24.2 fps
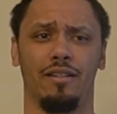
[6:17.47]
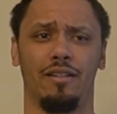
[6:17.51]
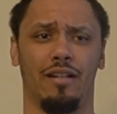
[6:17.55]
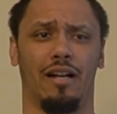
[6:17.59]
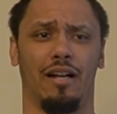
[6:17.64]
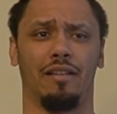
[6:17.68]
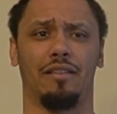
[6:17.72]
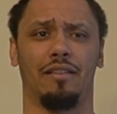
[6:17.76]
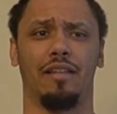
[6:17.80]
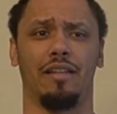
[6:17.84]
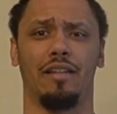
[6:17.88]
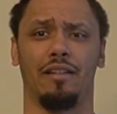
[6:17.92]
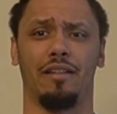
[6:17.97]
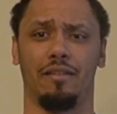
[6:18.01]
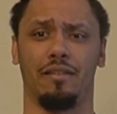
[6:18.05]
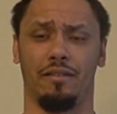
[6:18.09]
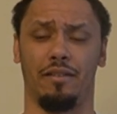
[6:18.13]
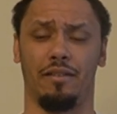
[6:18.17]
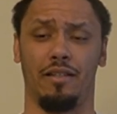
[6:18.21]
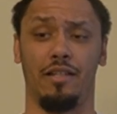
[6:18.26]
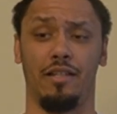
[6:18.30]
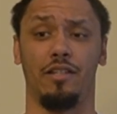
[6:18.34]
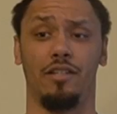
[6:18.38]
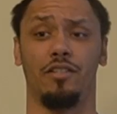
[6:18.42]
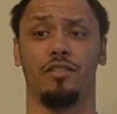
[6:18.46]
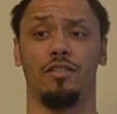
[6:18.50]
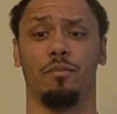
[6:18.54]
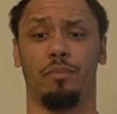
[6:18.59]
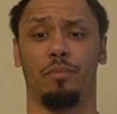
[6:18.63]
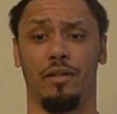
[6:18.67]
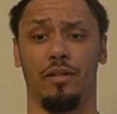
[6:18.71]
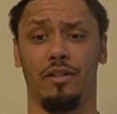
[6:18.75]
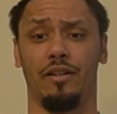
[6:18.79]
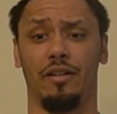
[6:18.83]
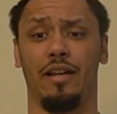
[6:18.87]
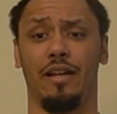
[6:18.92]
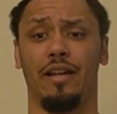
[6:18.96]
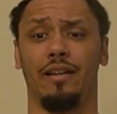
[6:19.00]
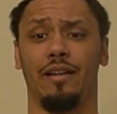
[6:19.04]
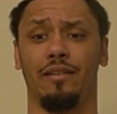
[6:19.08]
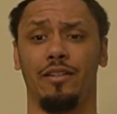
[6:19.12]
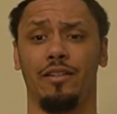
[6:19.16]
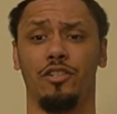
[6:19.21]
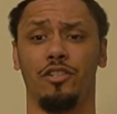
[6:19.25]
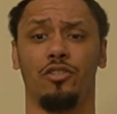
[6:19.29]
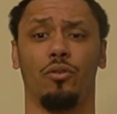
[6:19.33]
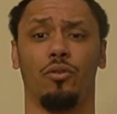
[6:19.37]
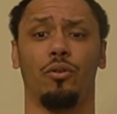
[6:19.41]
I think he's a player that
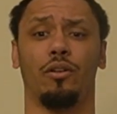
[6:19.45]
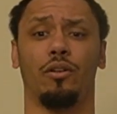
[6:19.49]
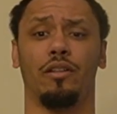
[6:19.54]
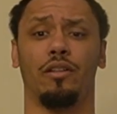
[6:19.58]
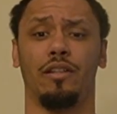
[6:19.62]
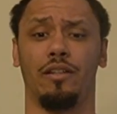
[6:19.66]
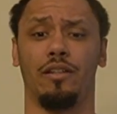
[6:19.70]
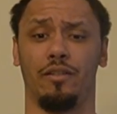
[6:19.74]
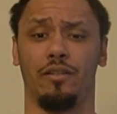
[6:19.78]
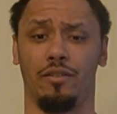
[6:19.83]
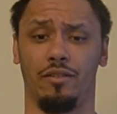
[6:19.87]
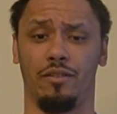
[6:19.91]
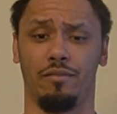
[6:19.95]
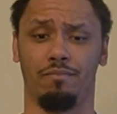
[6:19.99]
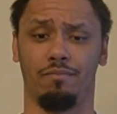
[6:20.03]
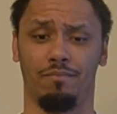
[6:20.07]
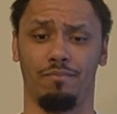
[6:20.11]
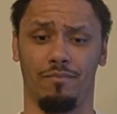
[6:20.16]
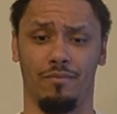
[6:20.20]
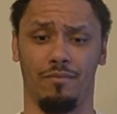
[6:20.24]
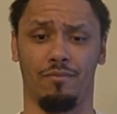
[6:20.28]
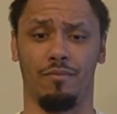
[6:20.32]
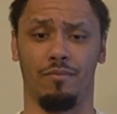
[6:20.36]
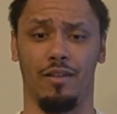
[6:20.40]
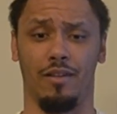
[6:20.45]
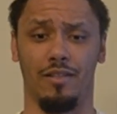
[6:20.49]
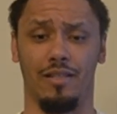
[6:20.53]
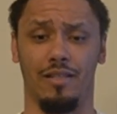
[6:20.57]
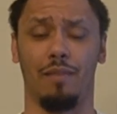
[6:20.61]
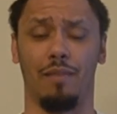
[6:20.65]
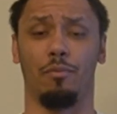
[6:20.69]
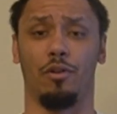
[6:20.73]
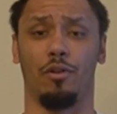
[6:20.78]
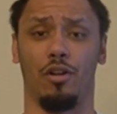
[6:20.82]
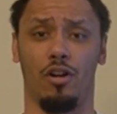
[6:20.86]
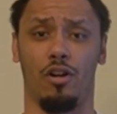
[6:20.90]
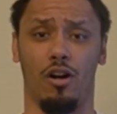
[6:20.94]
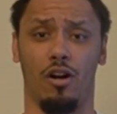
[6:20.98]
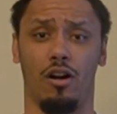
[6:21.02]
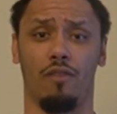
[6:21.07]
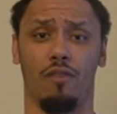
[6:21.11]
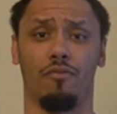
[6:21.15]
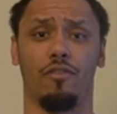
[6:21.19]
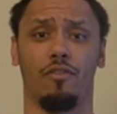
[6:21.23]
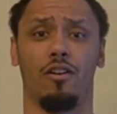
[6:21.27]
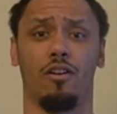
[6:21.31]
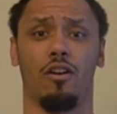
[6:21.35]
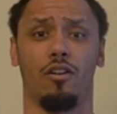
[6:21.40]
historically is able to carve
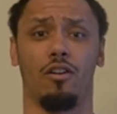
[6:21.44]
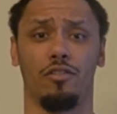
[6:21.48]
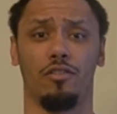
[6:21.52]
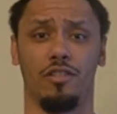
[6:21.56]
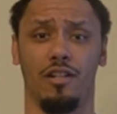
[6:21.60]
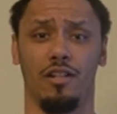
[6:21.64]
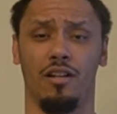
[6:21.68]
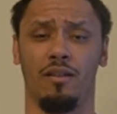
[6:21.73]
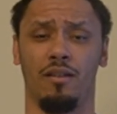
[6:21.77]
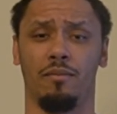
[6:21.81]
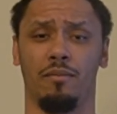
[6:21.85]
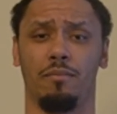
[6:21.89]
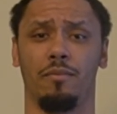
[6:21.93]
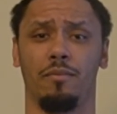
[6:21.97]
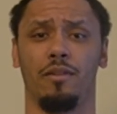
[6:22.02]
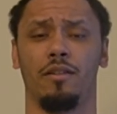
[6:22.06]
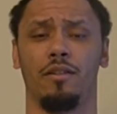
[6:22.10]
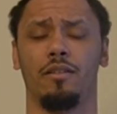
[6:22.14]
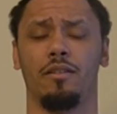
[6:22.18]
Carlton up,